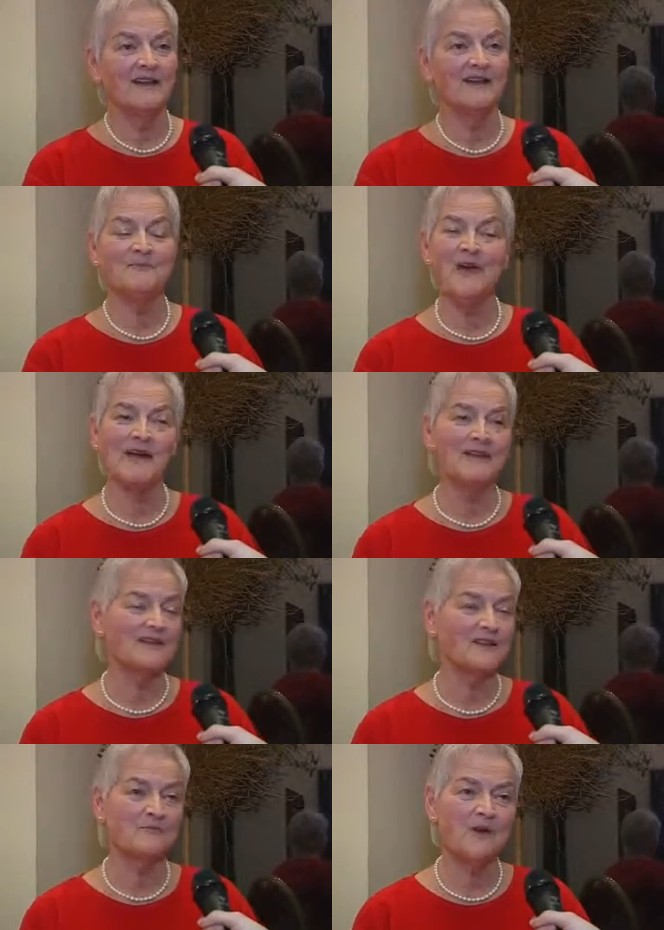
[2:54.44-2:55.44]

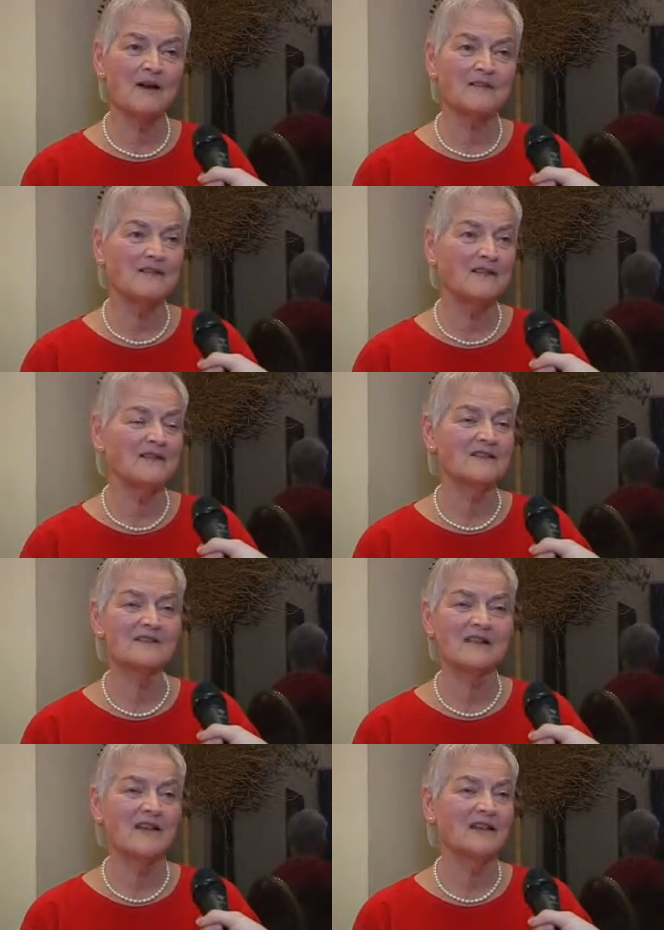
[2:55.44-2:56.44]
unpacking the
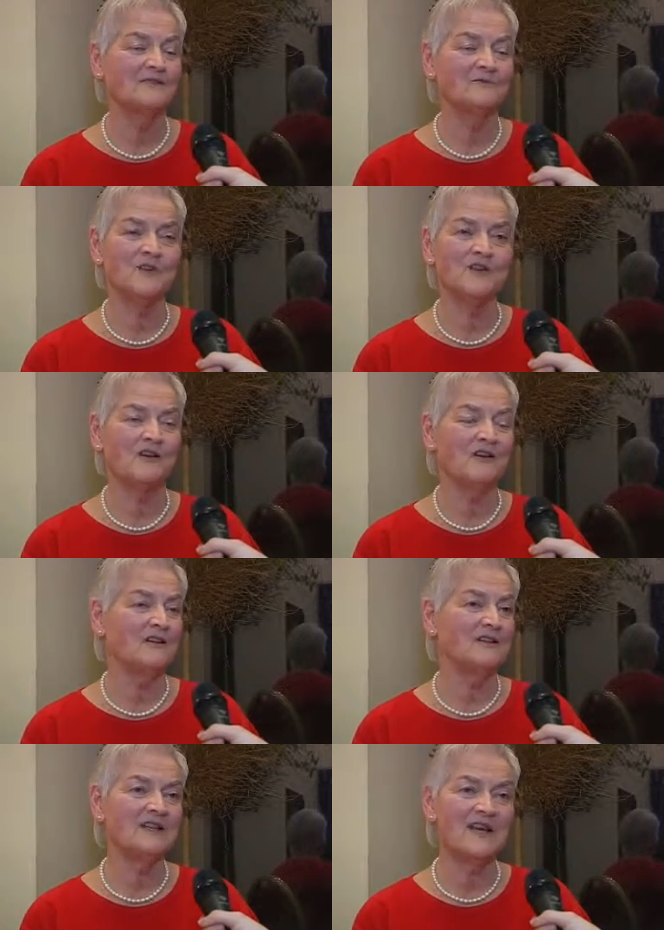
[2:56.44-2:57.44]
boxes and with
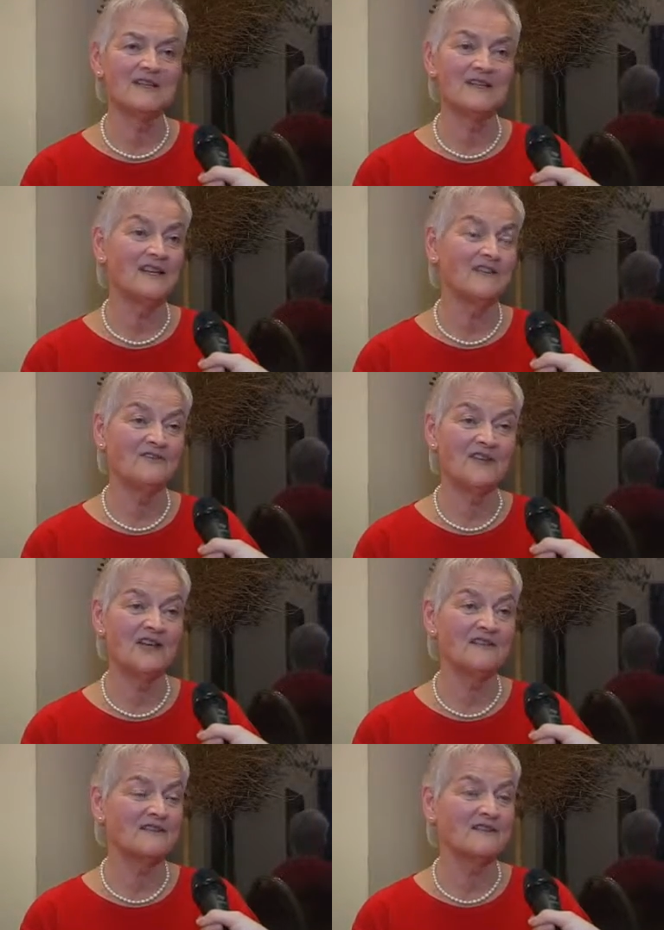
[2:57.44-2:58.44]
organizing
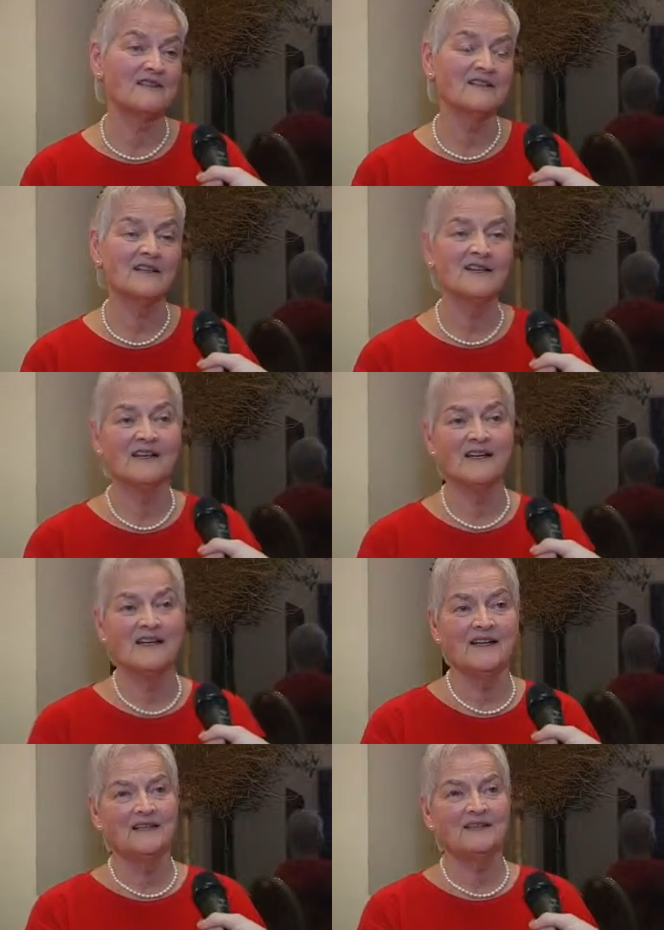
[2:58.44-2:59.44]
events.
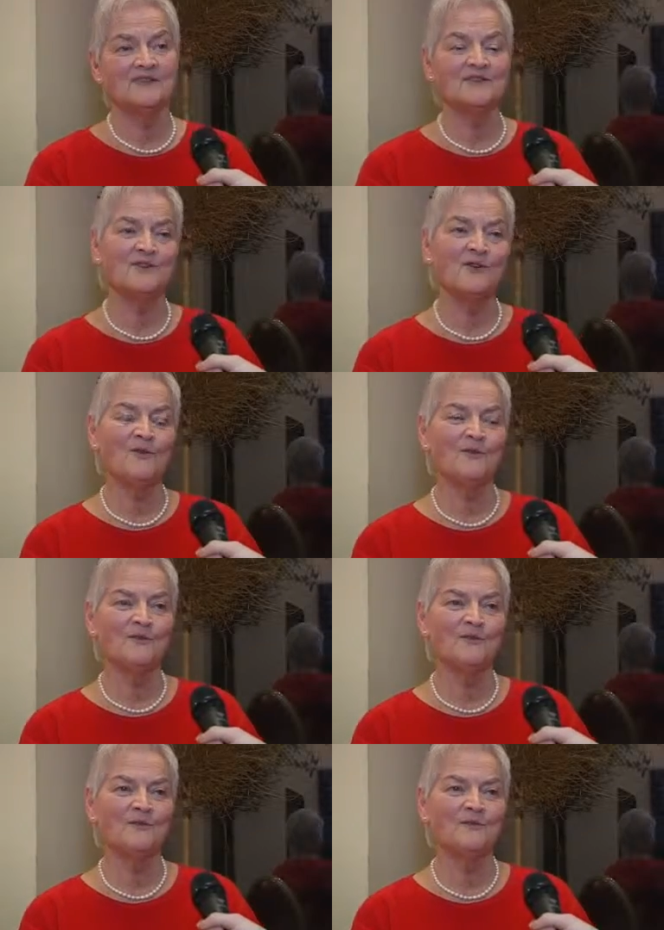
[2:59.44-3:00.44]

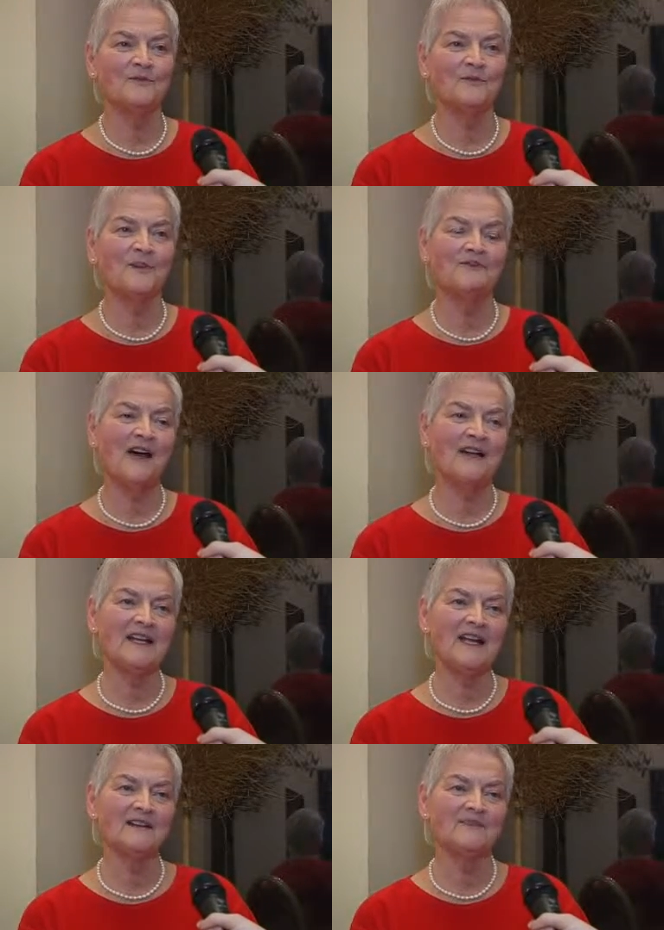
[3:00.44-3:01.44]
So we find
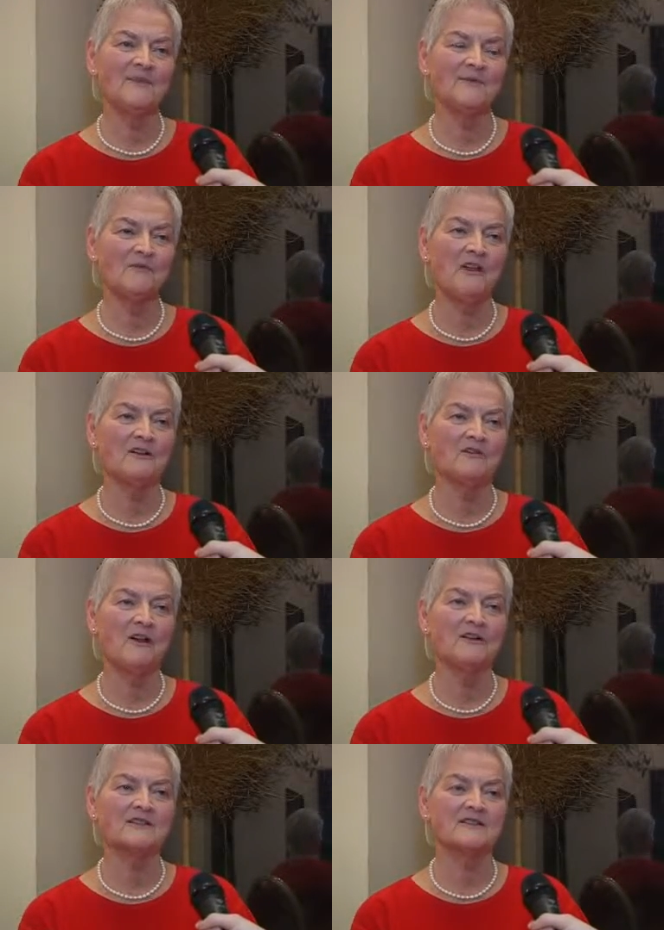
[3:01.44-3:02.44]
out from the Red
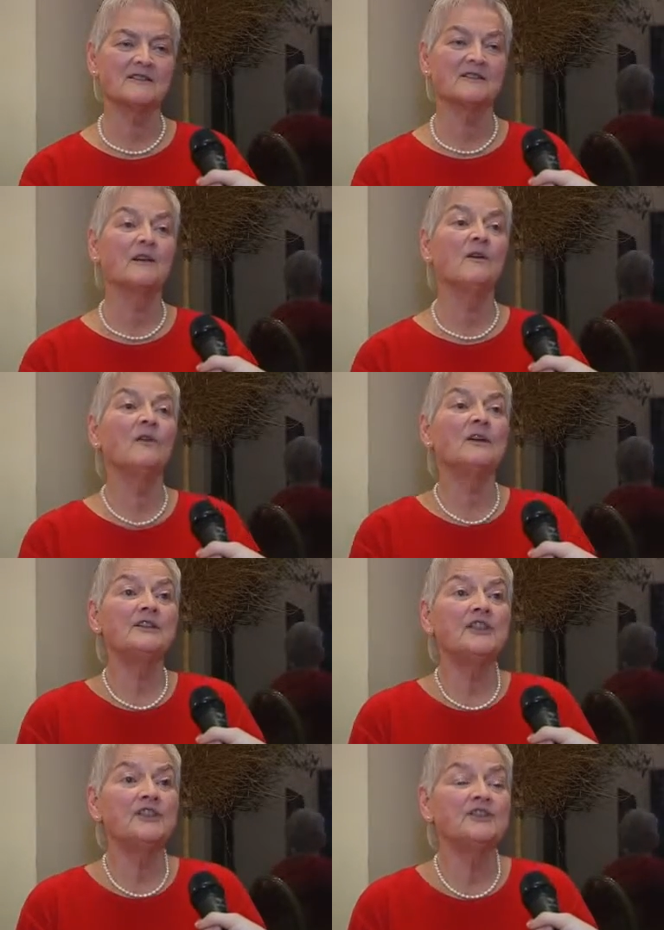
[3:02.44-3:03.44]
Cross, what
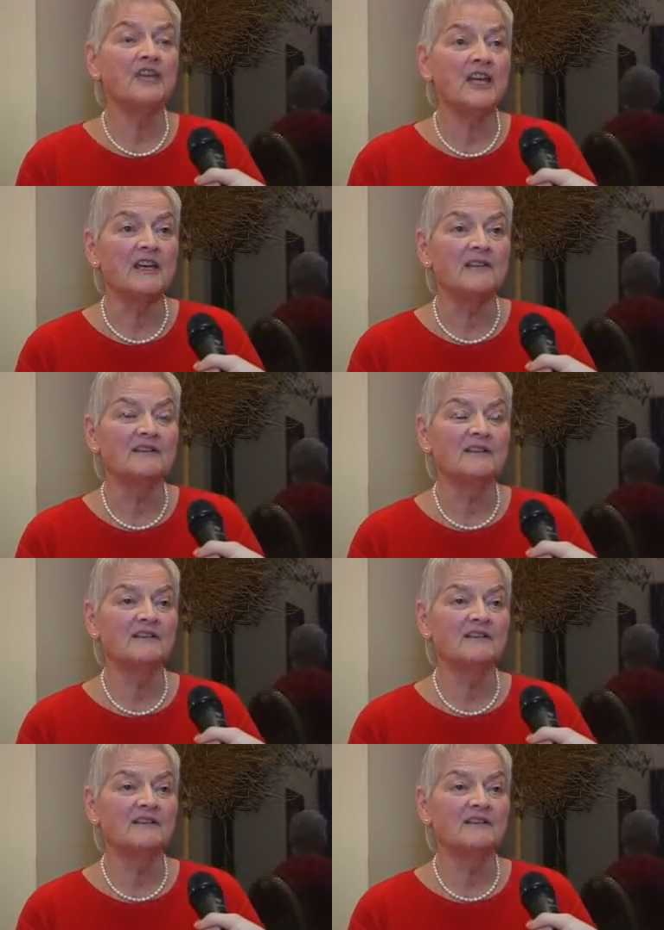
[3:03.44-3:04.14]
do you need?